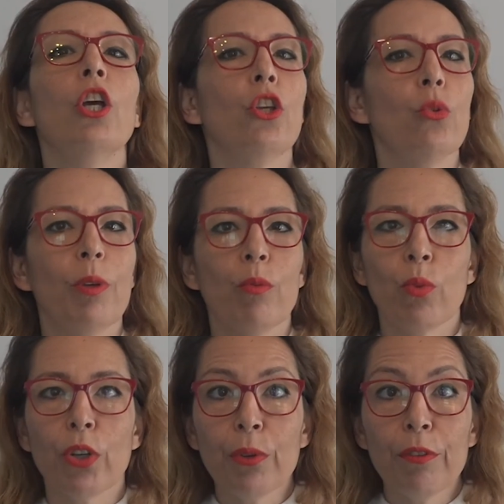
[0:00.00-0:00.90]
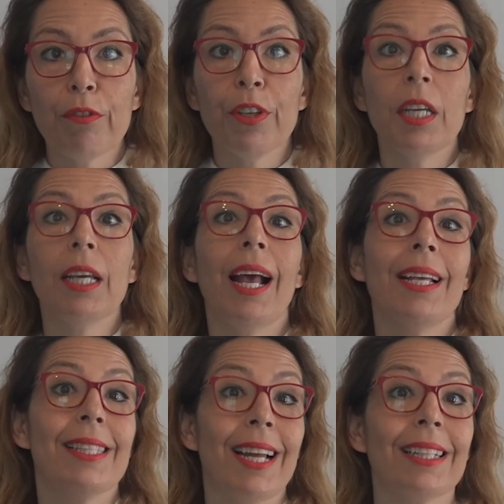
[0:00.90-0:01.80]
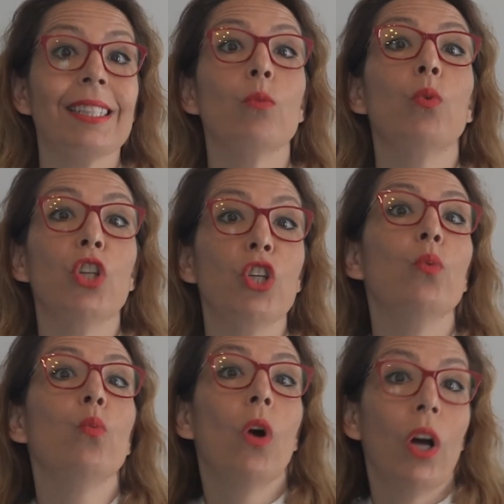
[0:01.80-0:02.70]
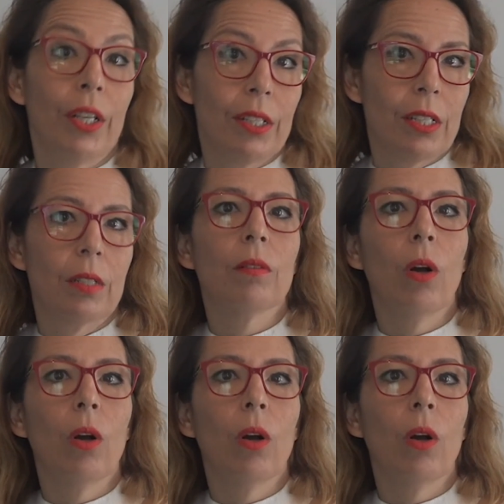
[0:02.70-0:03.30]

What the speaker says: You'll be worry-free, as that's what you want.